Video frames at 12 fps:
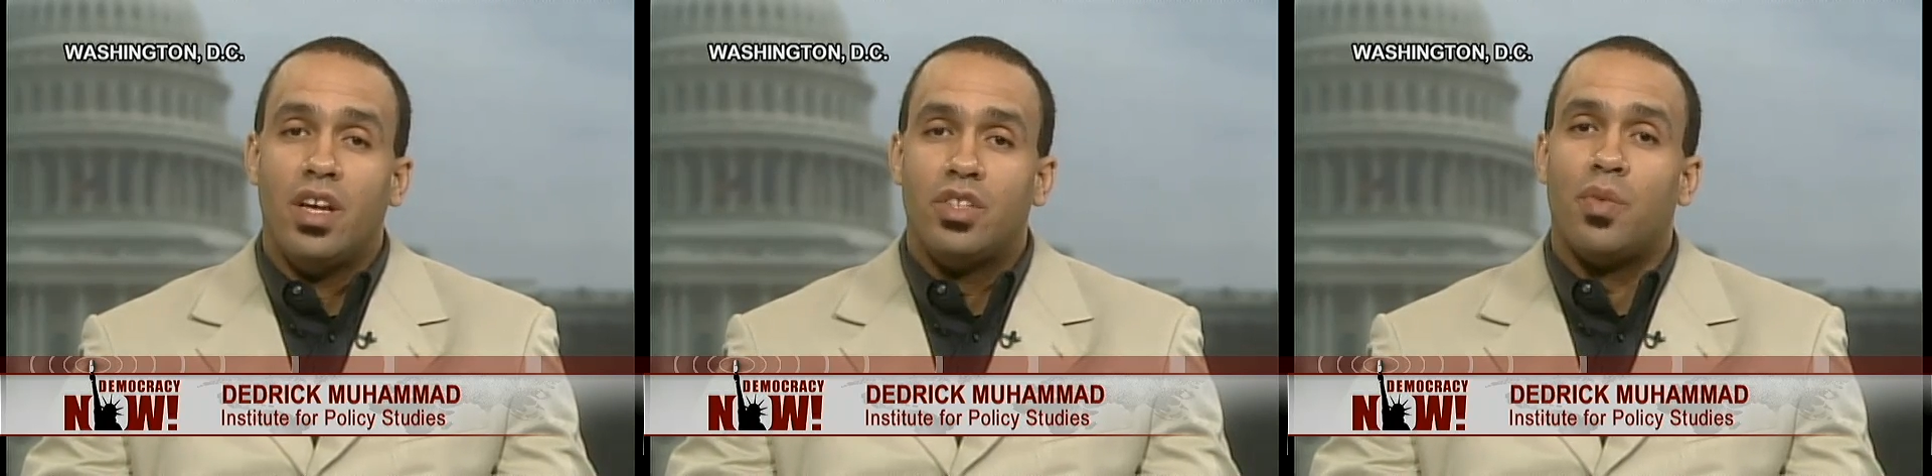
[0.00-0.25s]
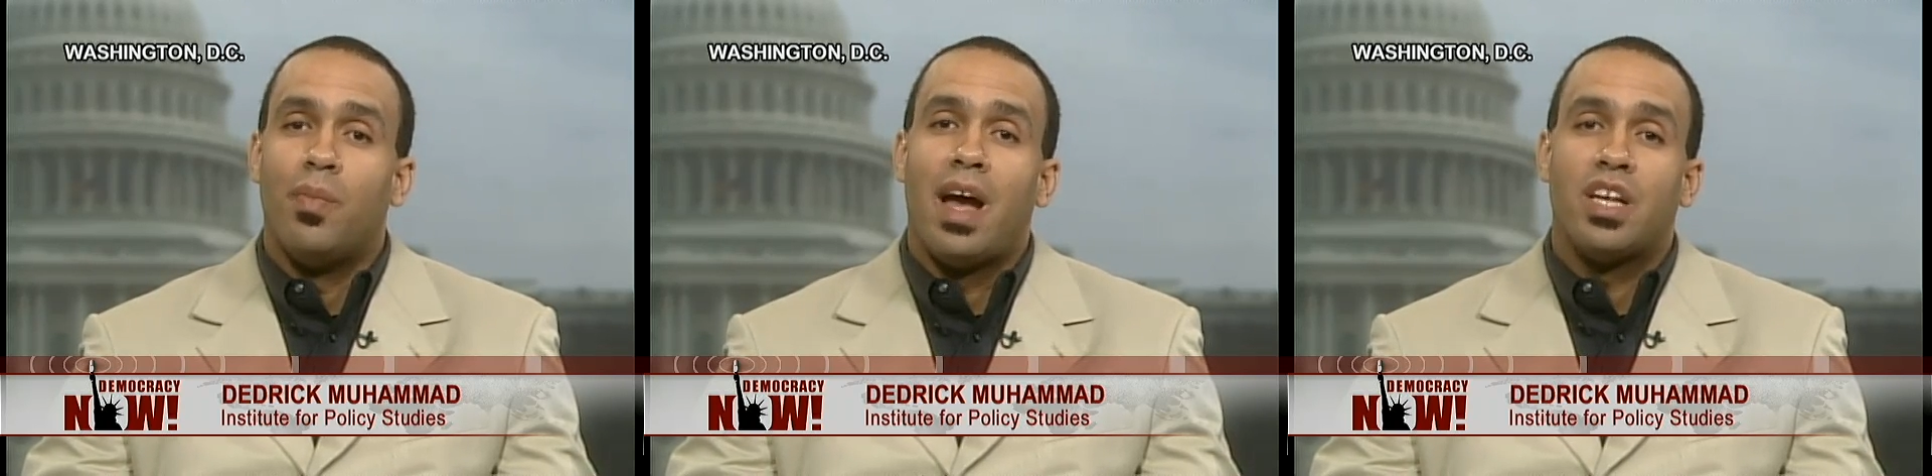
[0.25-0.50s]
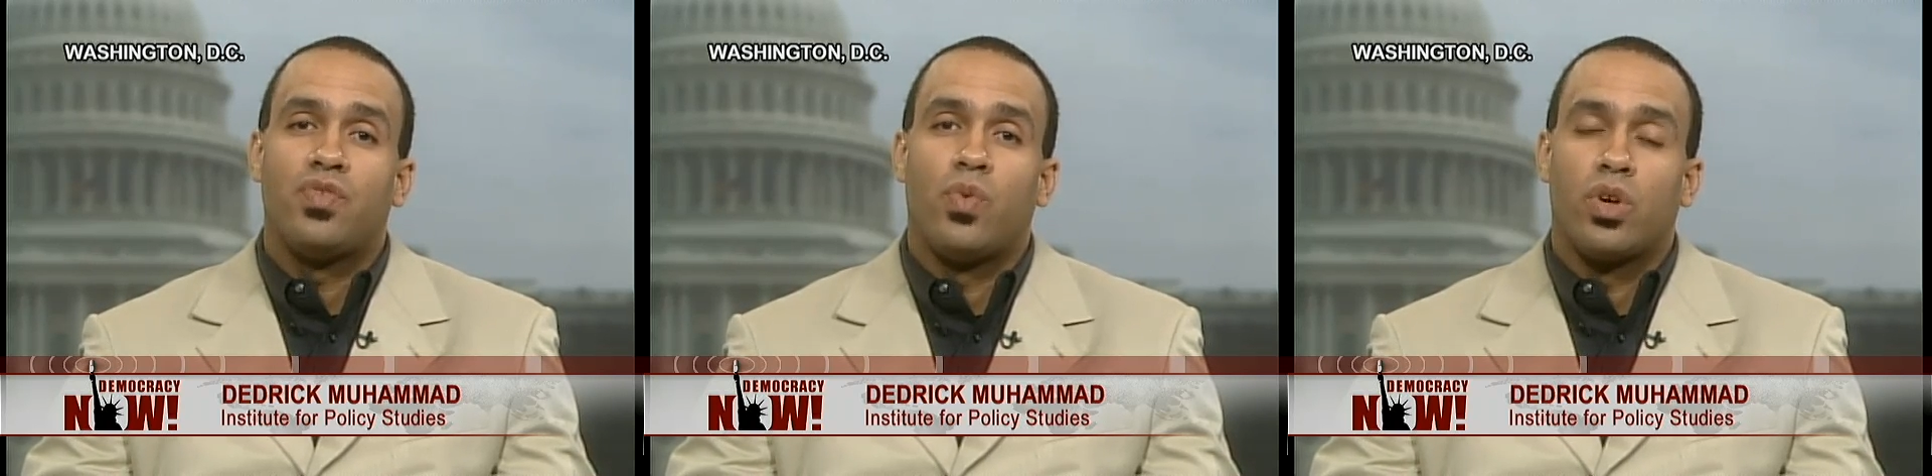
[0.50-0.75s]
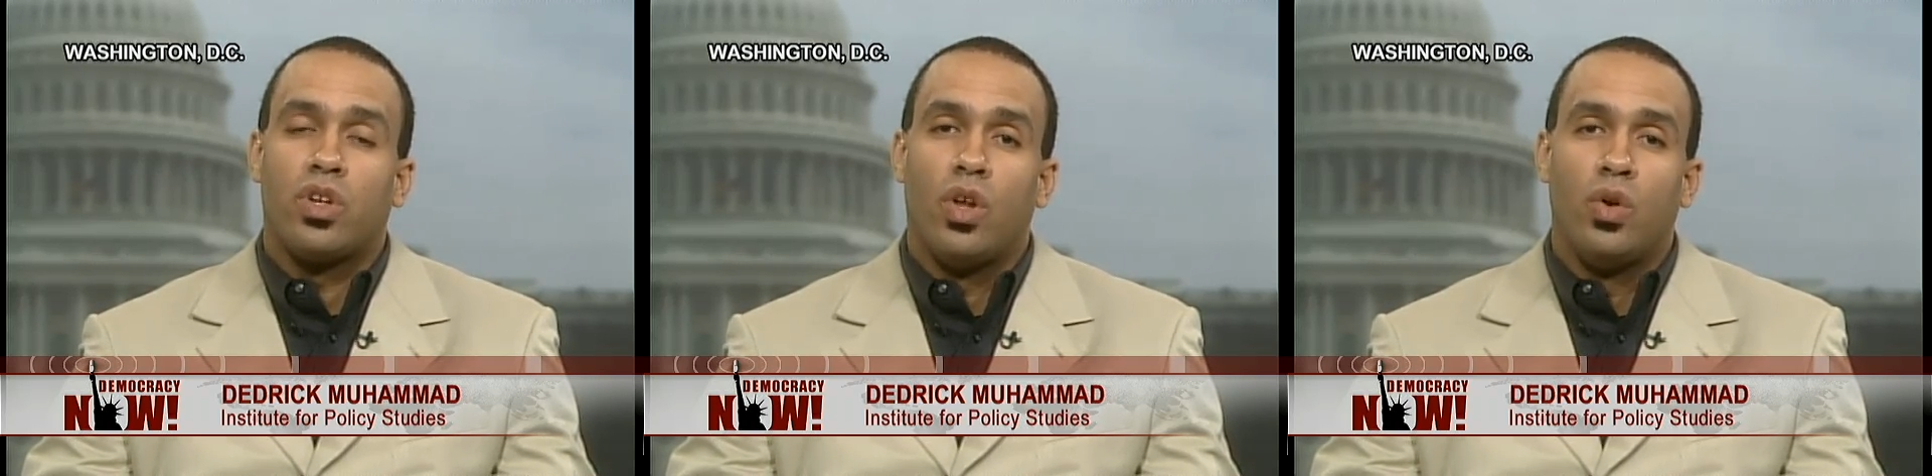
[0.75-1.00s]
to mass
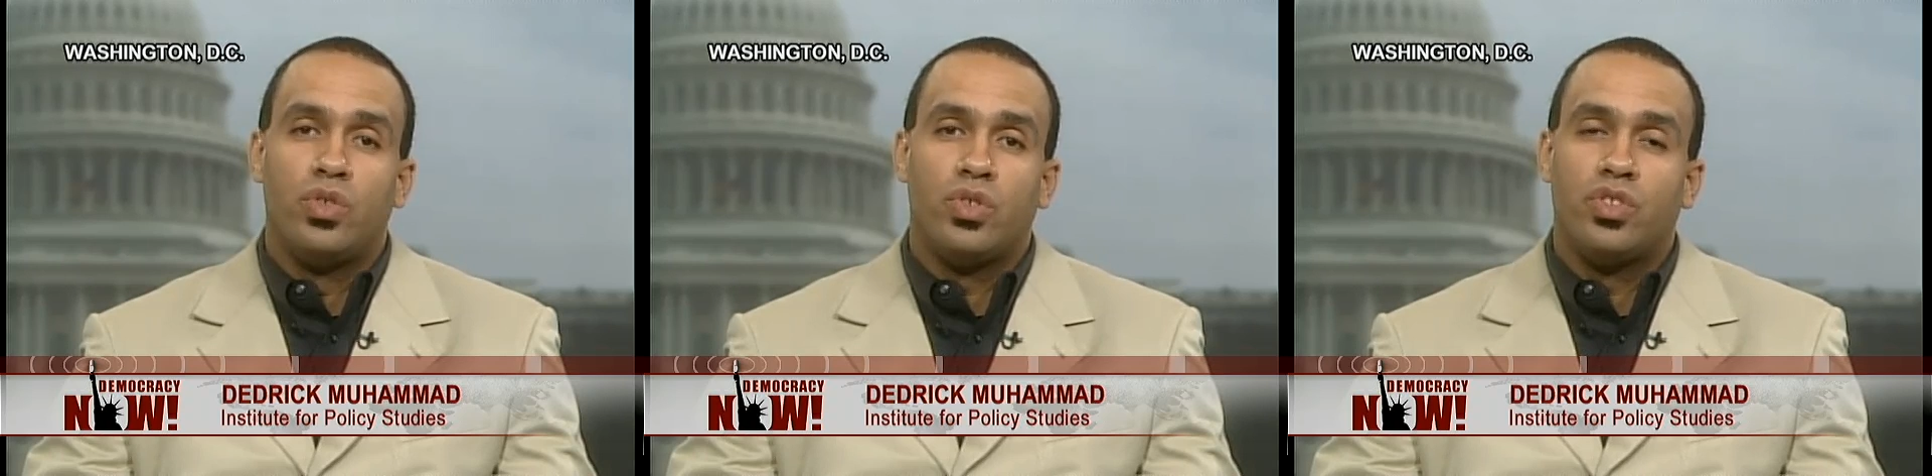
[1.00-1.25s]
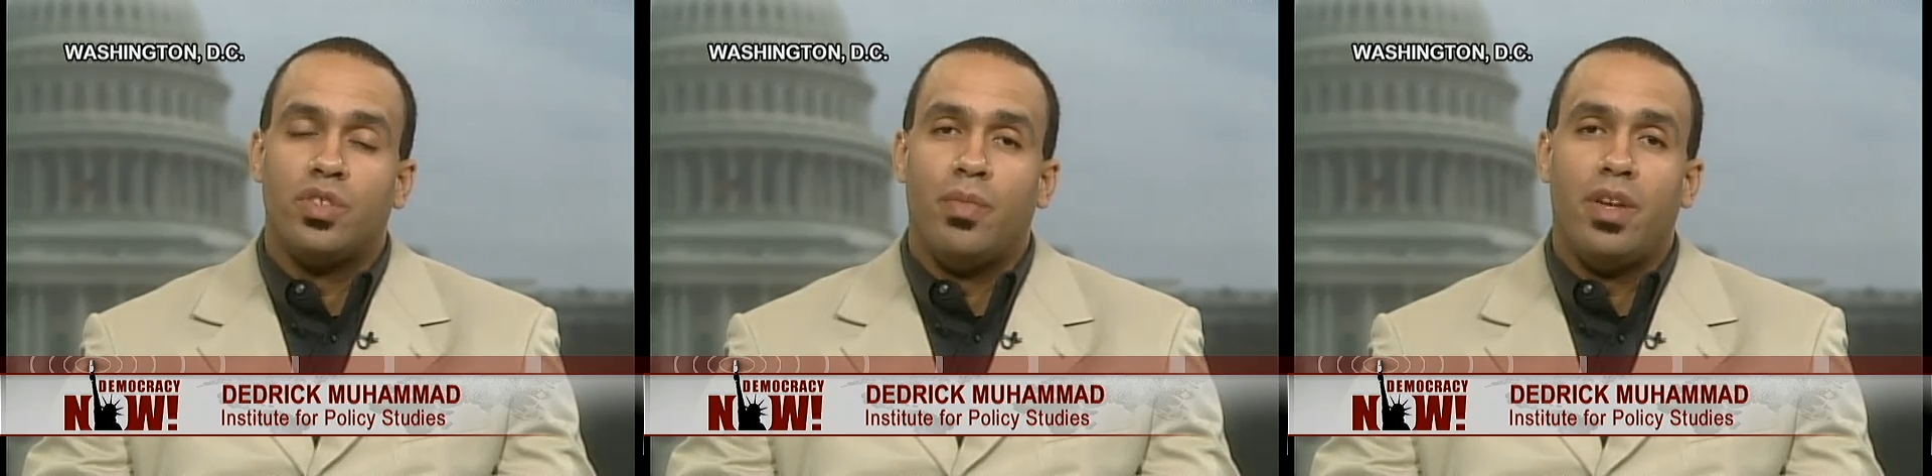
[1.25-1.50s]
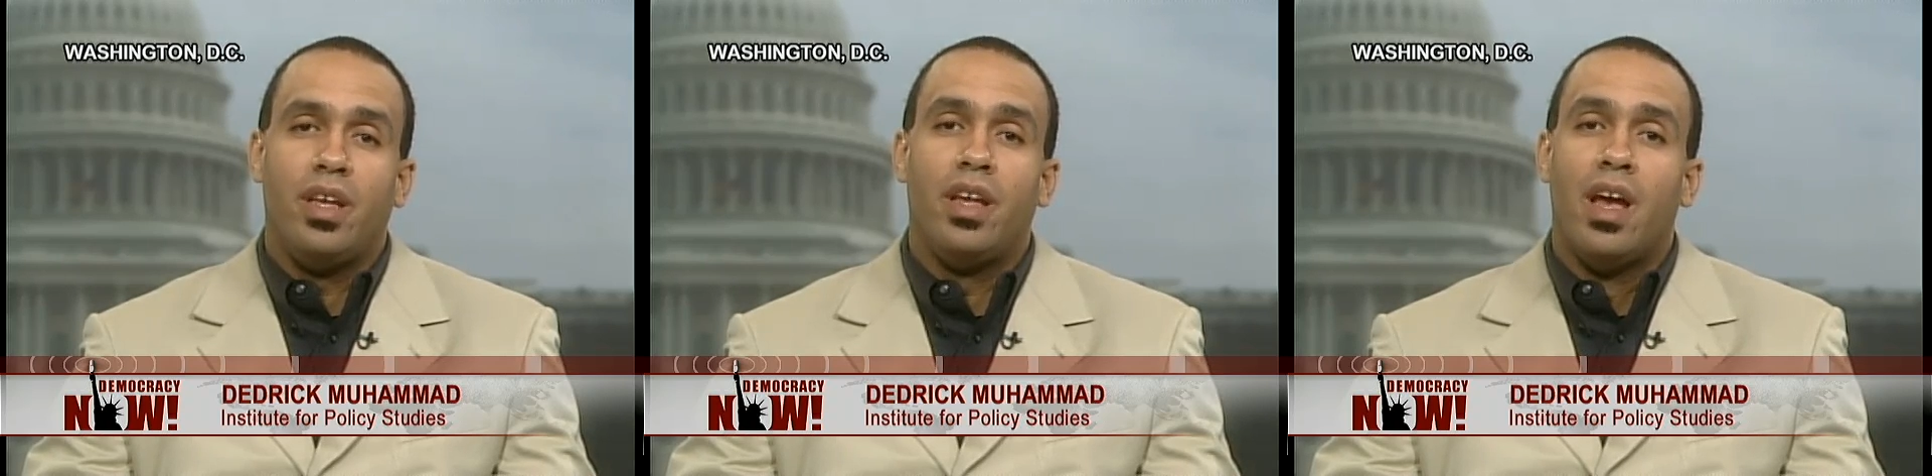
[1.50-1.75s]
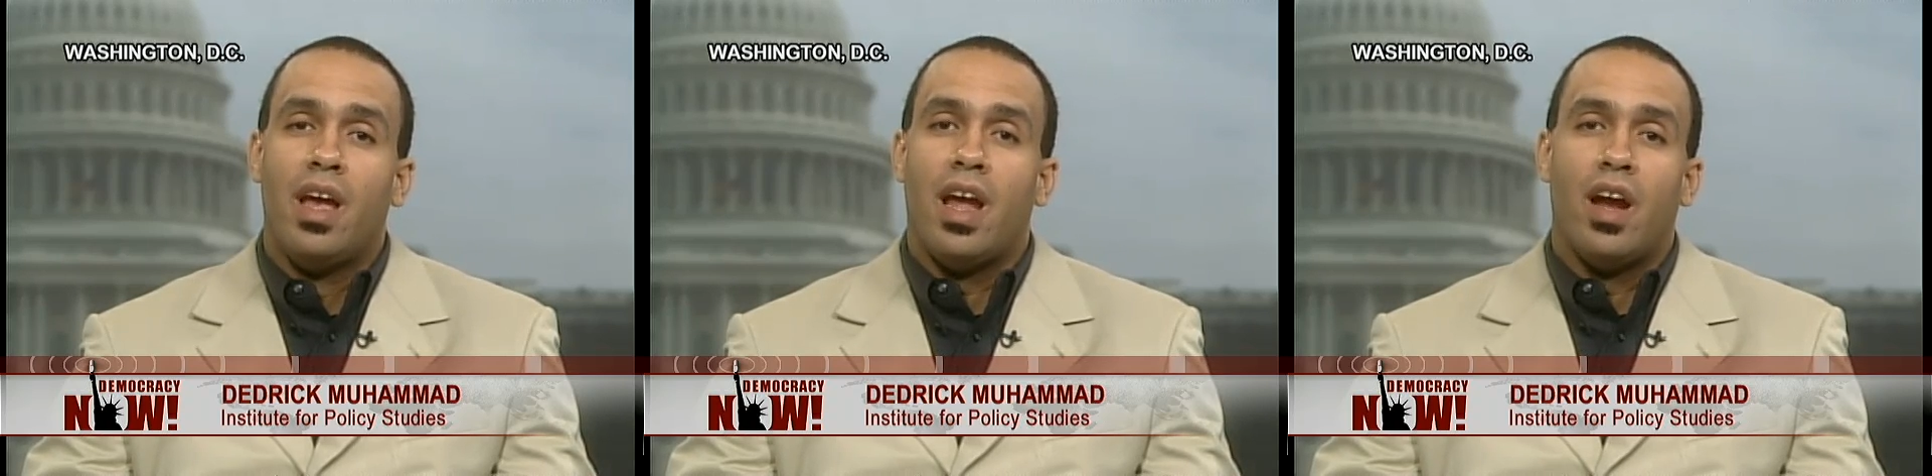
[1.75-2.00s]
foreclosures in many
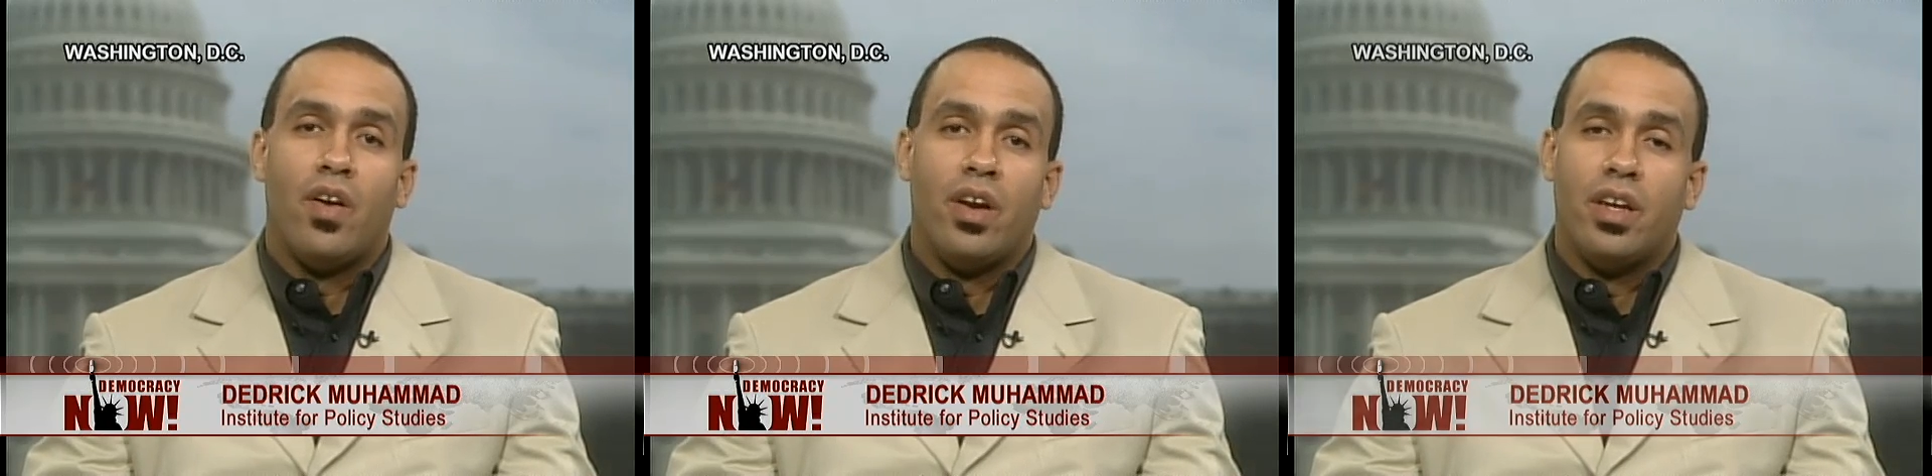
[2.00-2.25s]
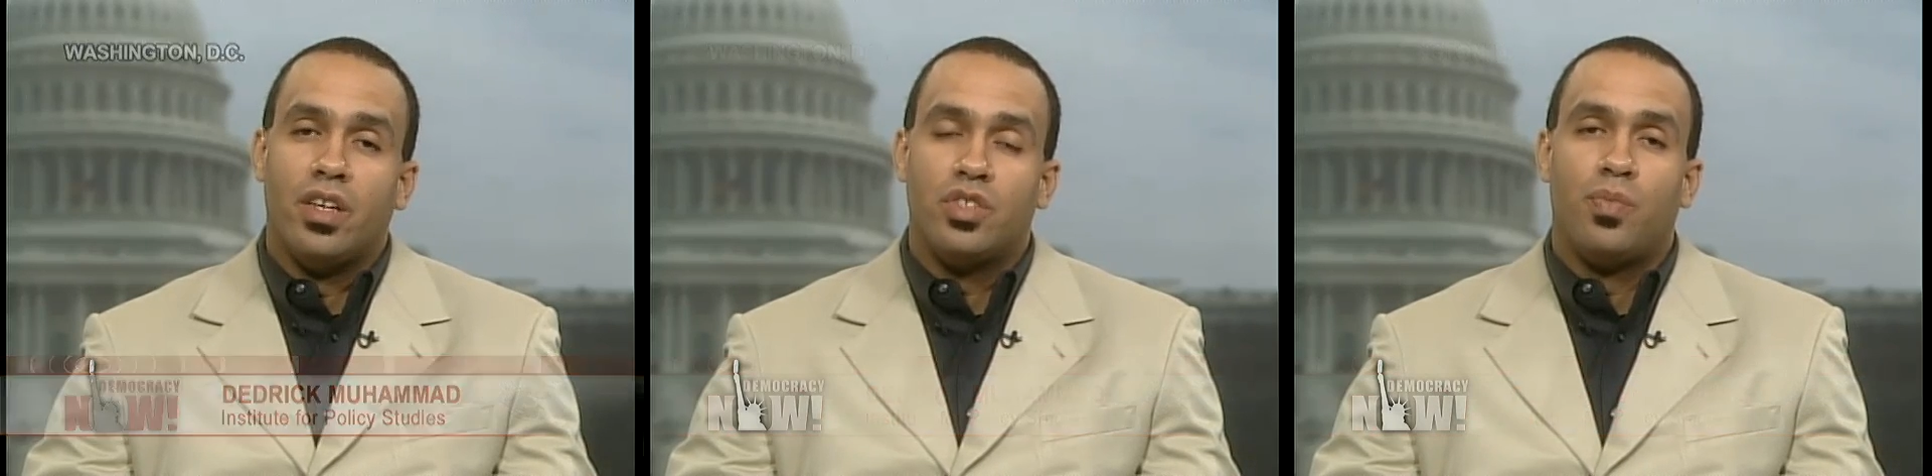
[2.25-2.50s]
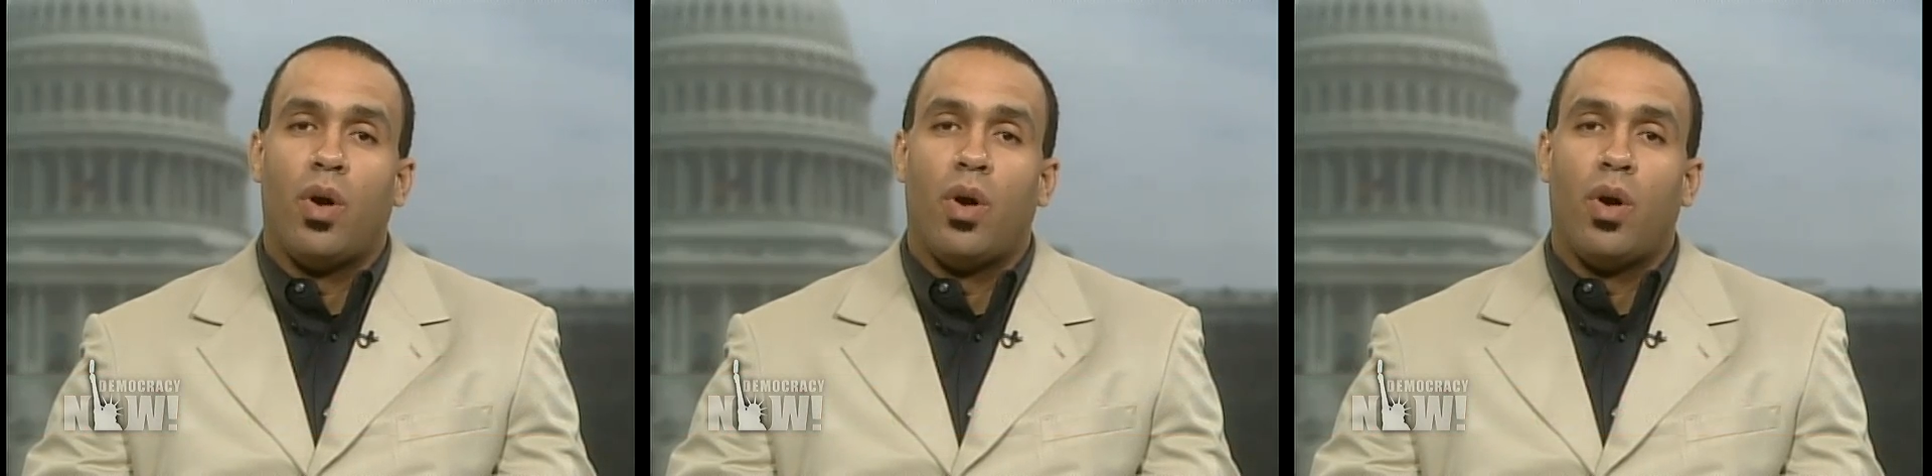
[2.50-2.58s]
areas,